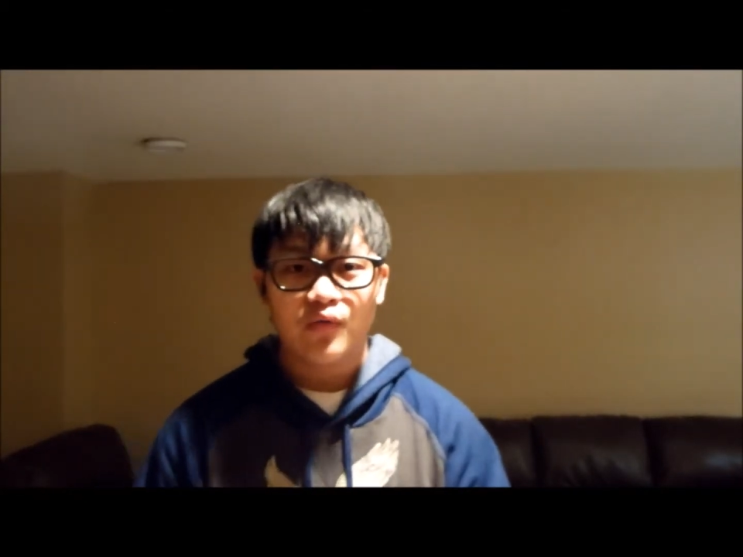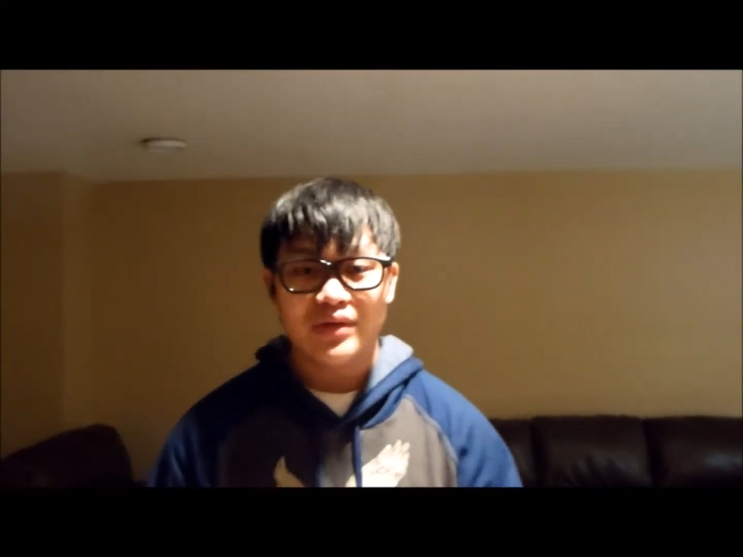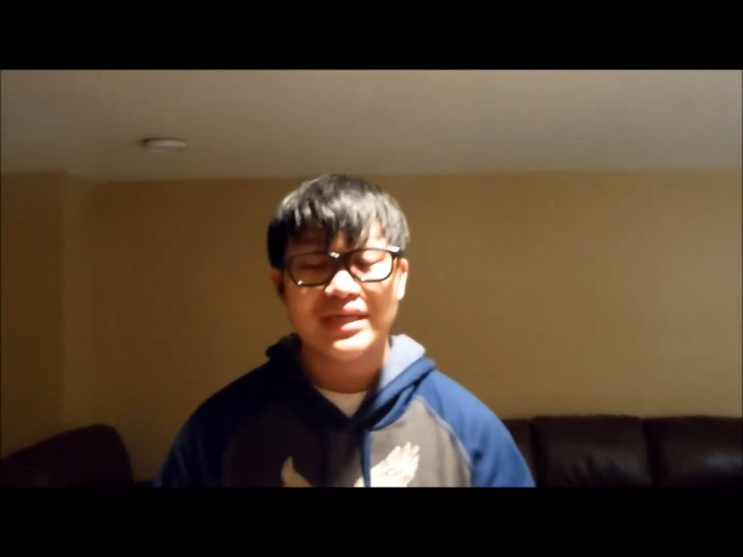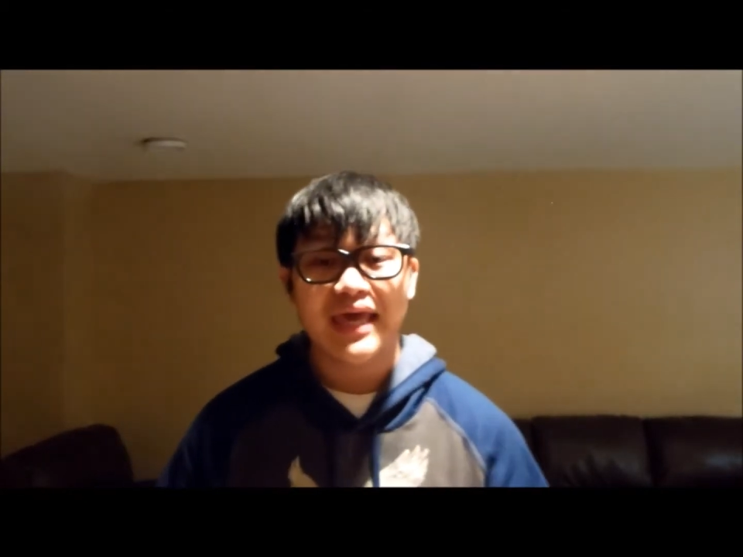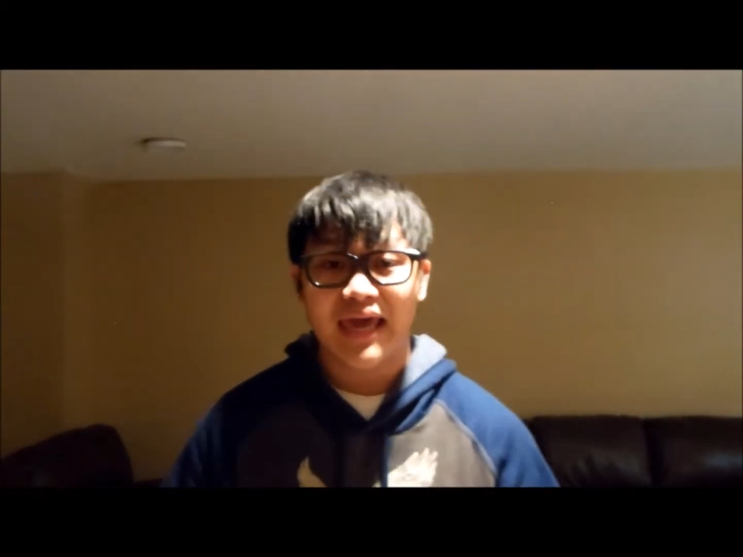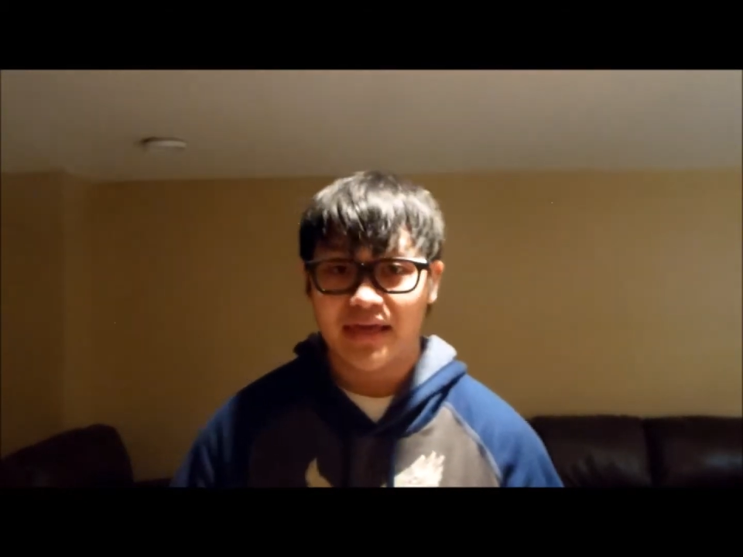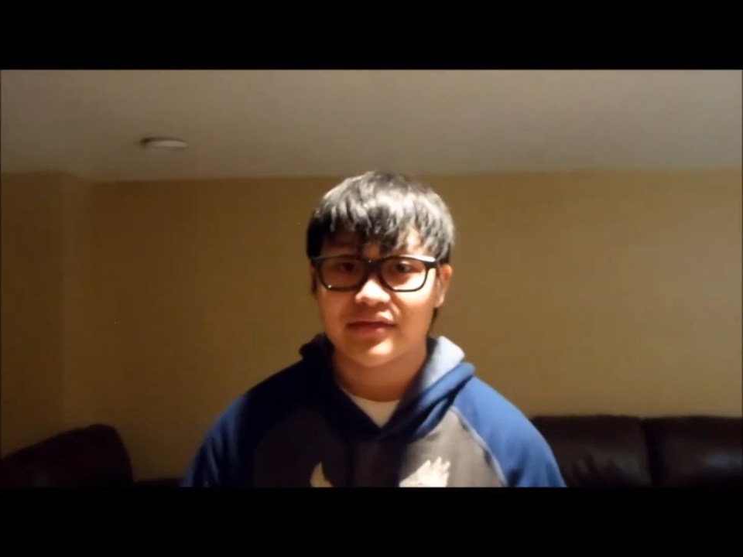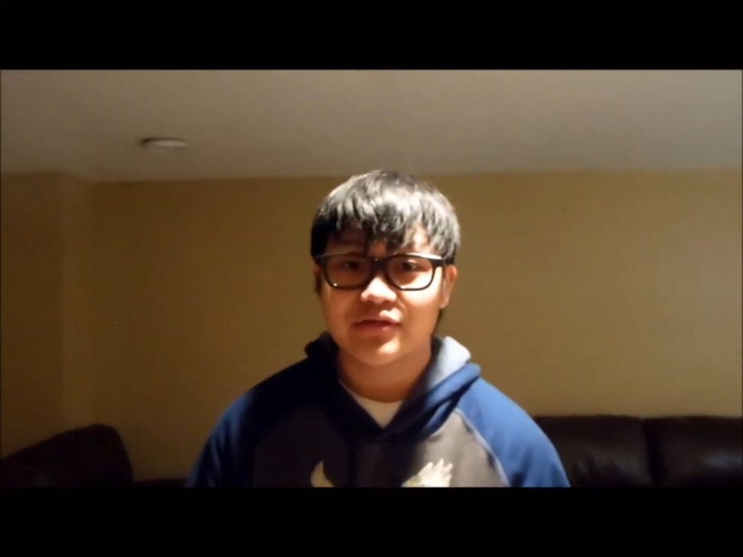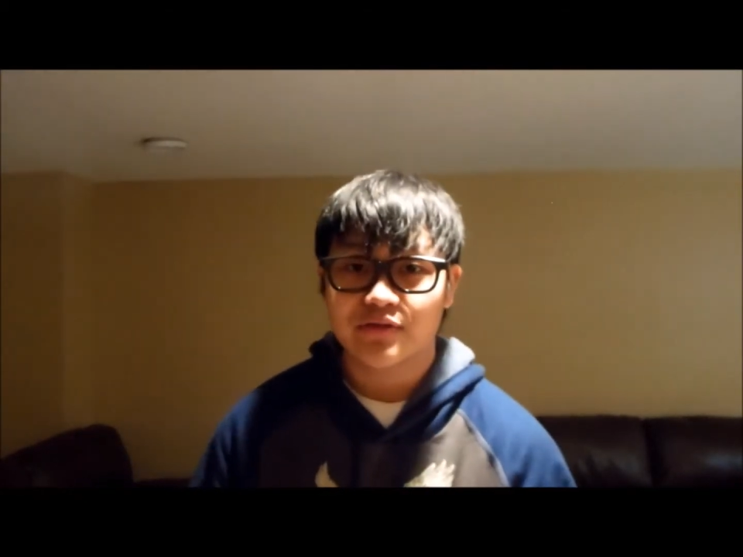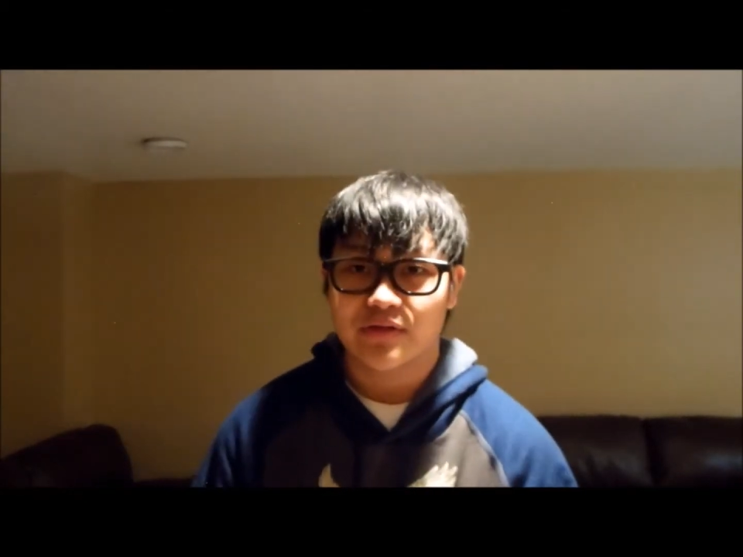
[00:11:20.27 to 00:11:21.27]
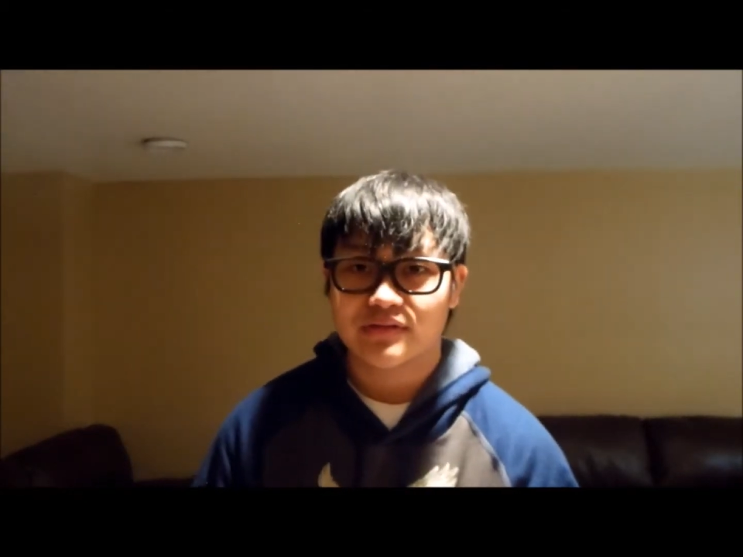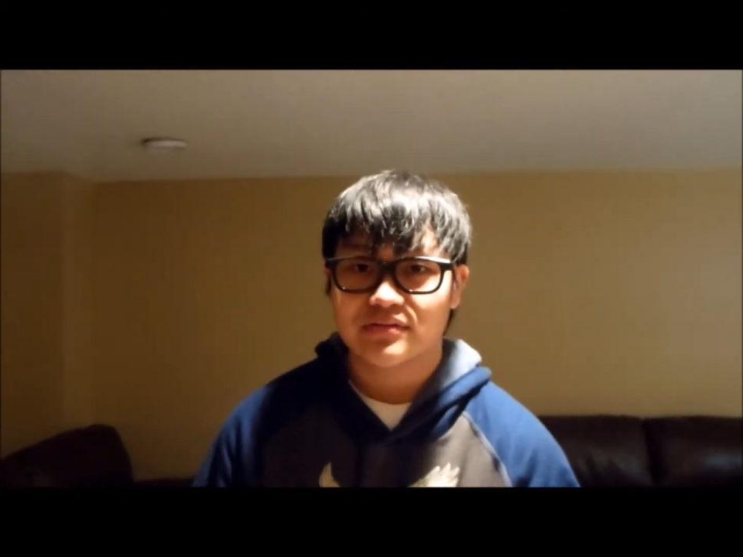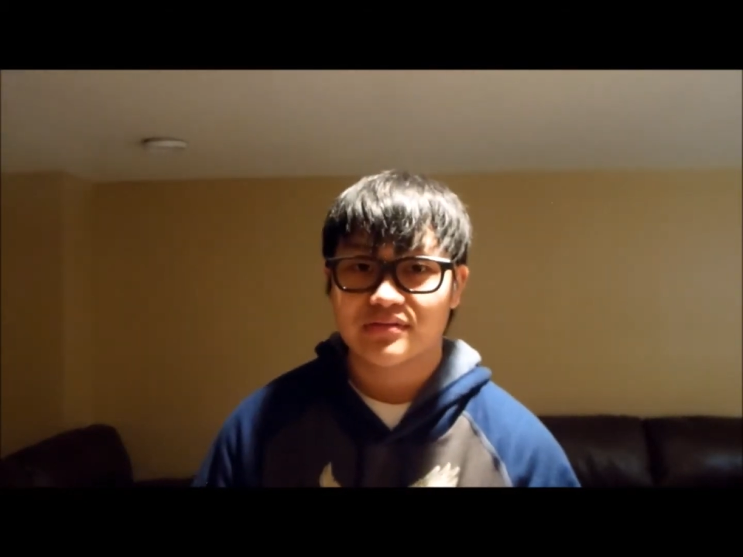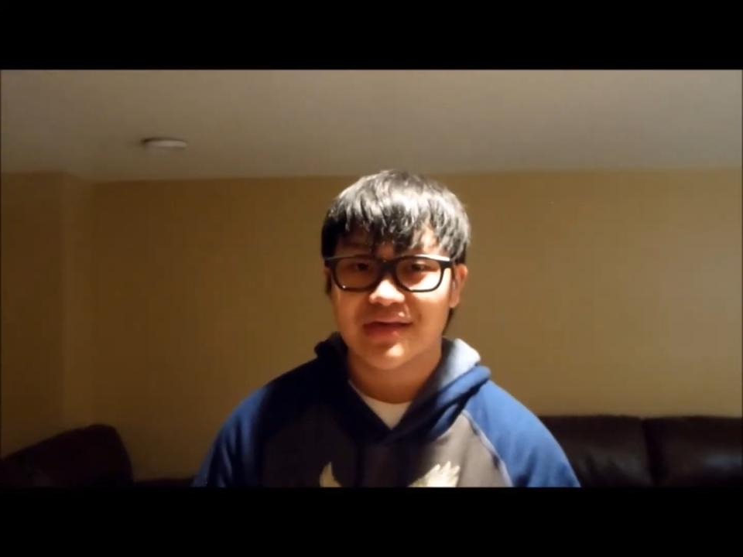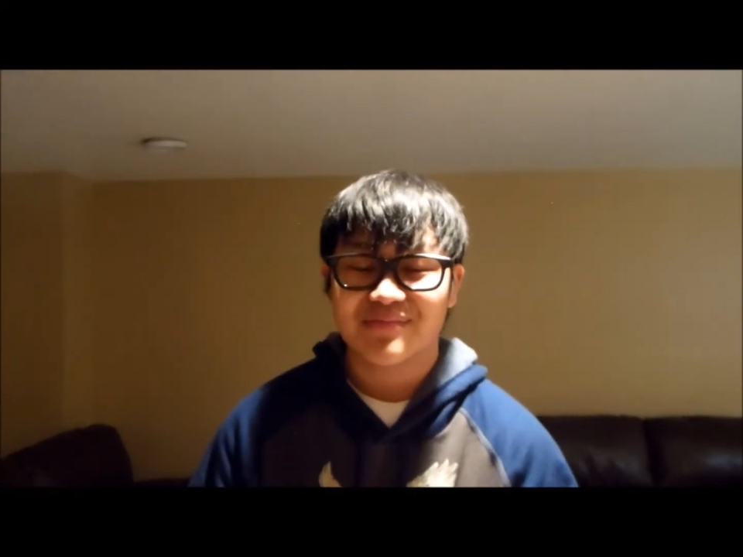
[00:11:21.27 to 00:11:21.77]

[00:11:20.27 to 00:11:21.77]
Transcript: we can do this.